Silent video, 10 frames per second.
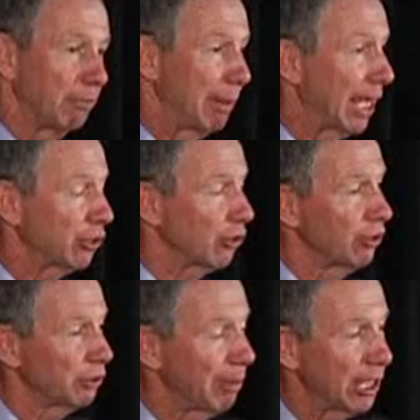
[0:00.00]

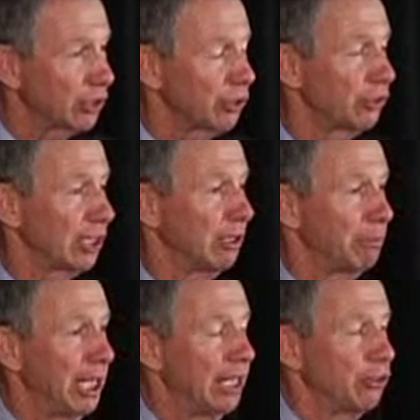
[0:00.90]
bachelor's, master's,
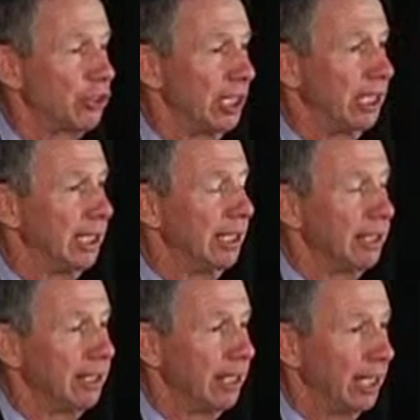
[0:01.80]
and PhD
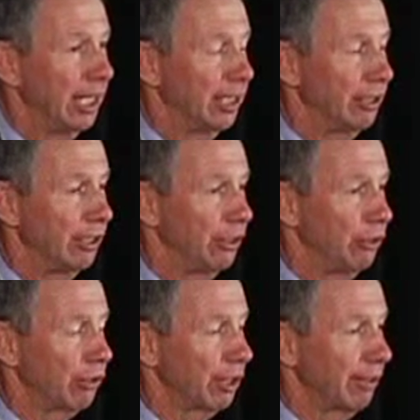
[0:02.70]
in
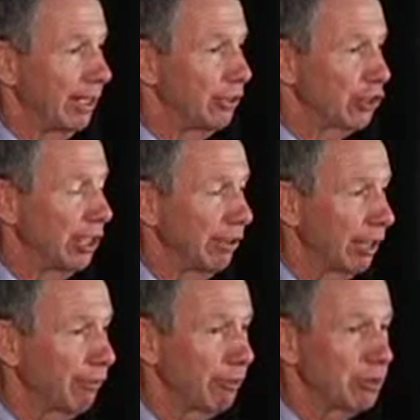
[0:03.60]
nuclear
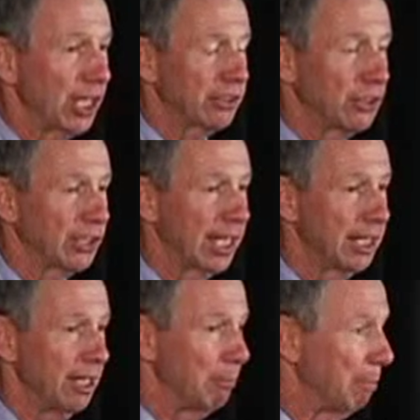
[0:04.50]
engineering from Texas
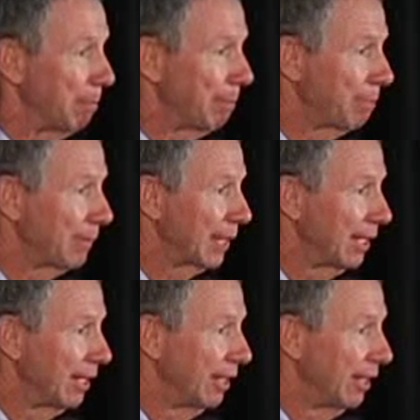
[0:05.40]
A&M.
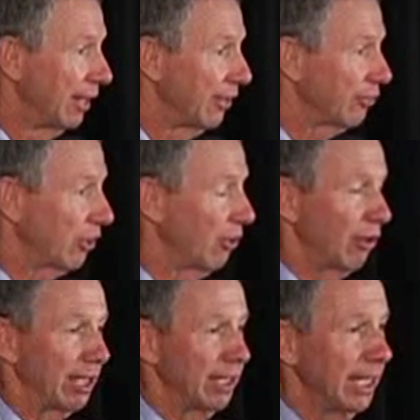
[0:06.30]
So
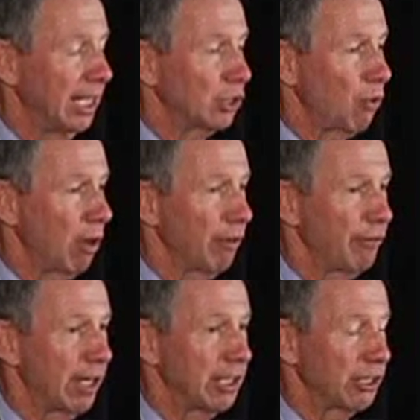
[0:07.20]
I think he's
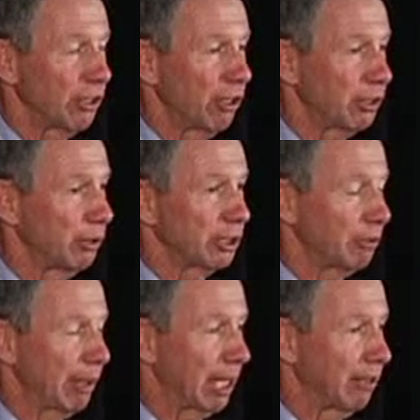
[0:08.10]
qualified to talk to us
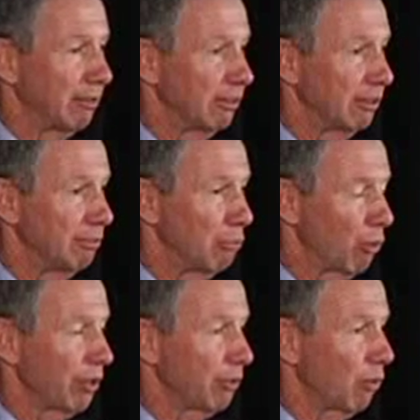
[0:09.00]
about
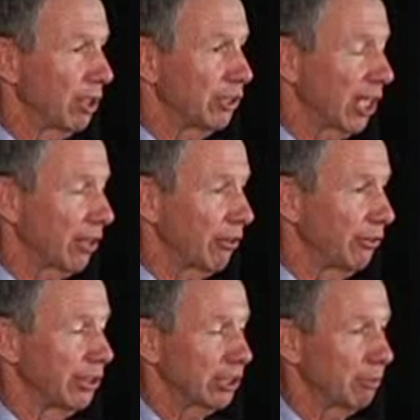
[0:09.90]
more than one
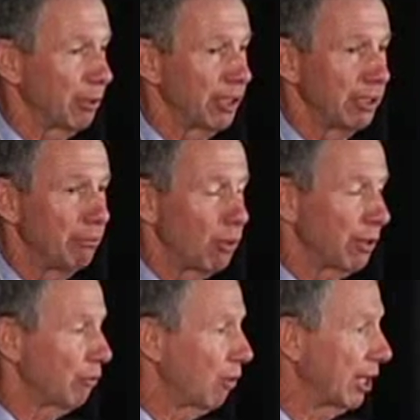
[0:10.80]
technical discipline and more
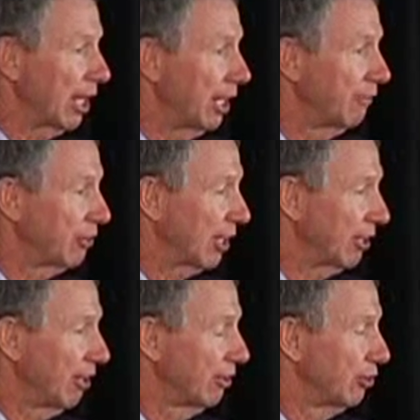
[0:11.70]
than one kind of
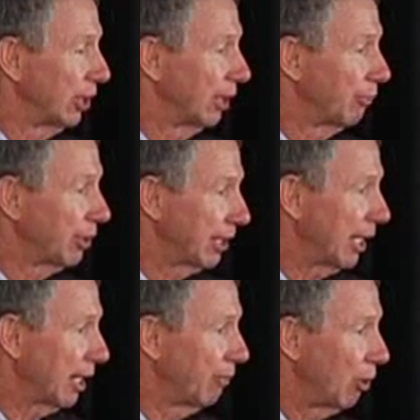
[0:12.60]
technology. And with
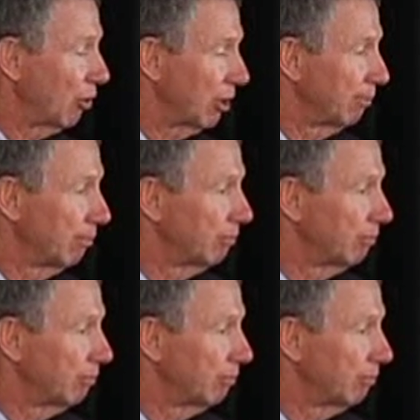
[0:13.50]
that, I welcome